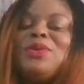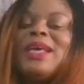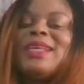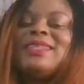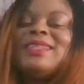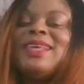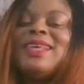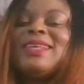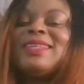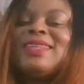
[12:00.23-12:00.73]

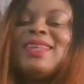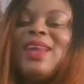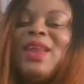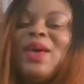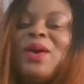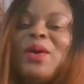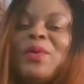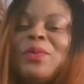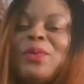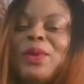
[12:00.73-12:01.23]
SS
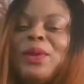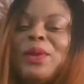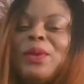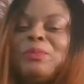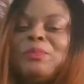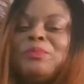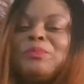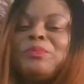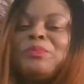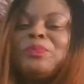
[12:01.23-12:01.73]
Glory?
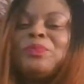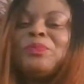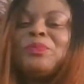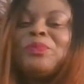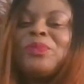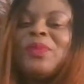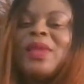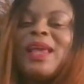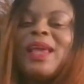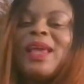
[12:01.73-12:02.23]

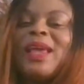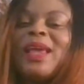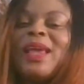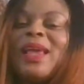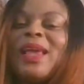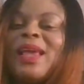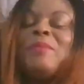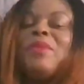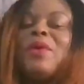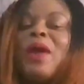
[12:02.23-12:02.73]

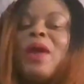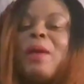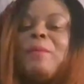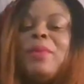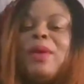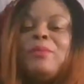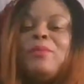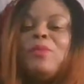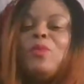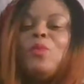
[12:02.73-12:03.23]

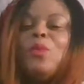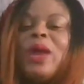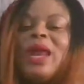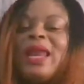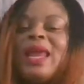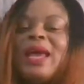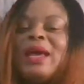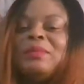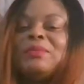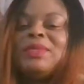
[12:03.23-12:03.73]
Mirabel
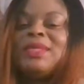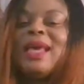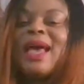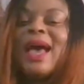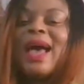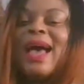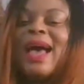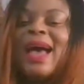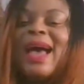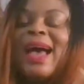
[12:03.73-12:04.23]
Williams,
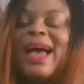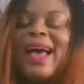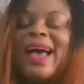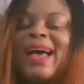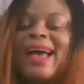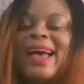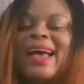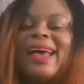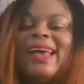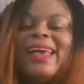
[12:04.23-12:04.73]

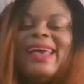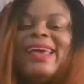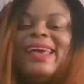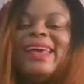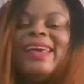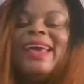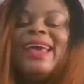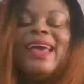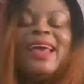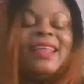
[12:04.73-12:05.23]

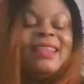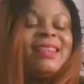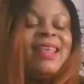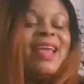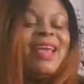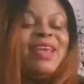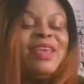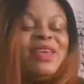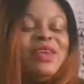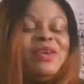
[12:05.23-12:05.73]
hi.
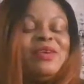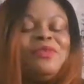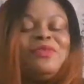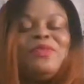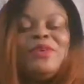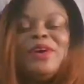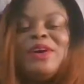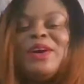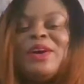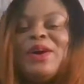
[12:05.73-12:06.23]
Thank
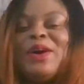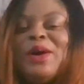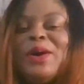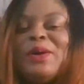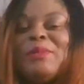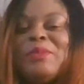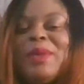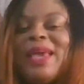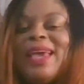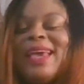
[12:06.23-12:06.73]
you for
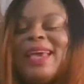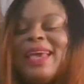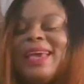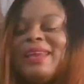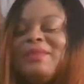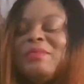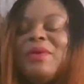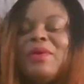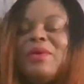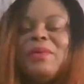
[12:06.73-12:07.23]

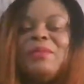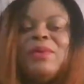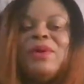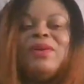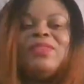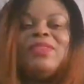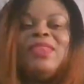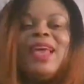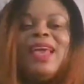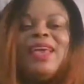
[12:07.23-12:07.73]
coming.
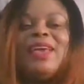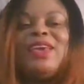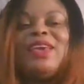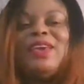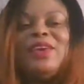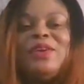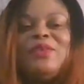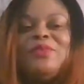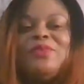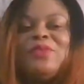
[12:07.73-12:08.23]
Mirabel,
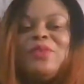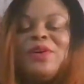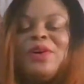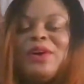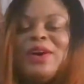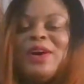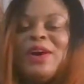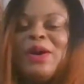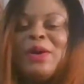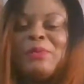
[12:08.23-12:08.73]
thank you
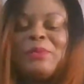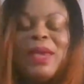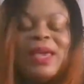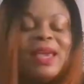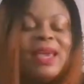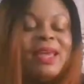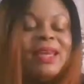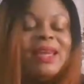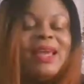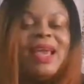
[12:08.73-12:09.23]
for
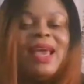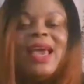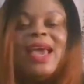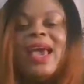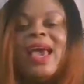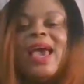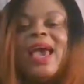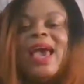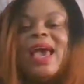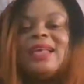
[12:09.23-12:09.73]
coming.
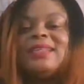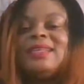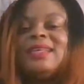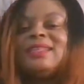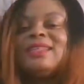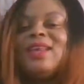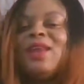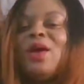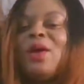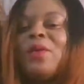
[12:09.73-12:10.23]

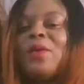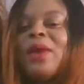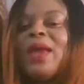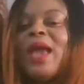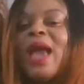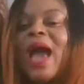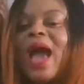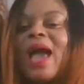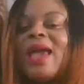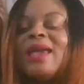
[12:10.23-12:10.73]
SS
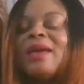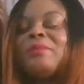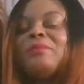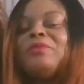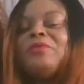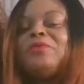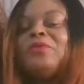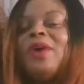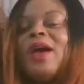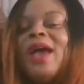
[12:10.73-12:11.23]
Glory, I am
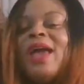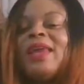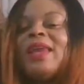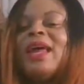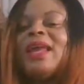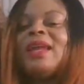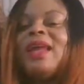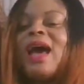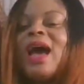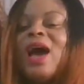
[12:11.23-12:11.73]
fine.
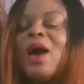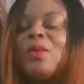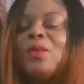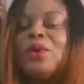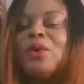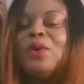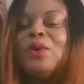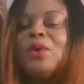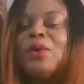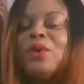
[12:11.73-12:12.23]
And how are
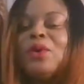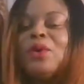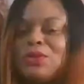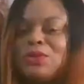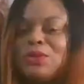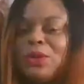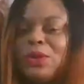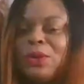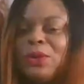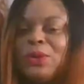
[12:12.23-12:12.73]
you
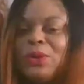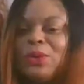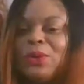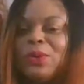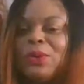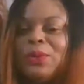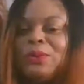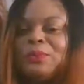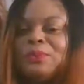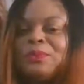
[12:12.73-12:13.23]

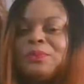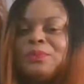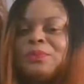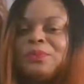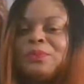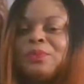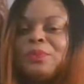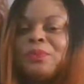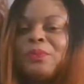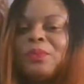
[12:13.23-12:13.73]
too?
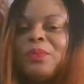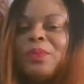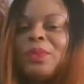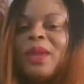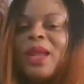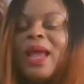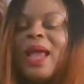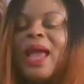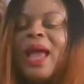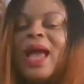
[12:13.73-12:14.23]

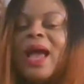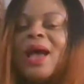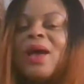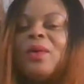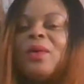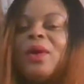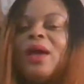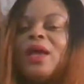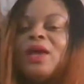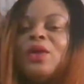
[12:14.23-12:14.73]
How
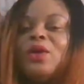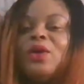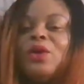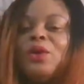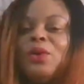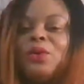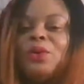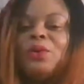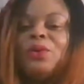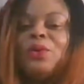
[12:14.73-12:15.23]
are
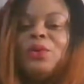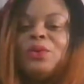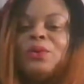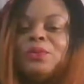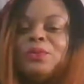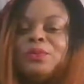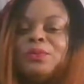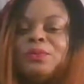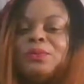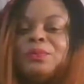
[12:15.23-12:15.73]
you?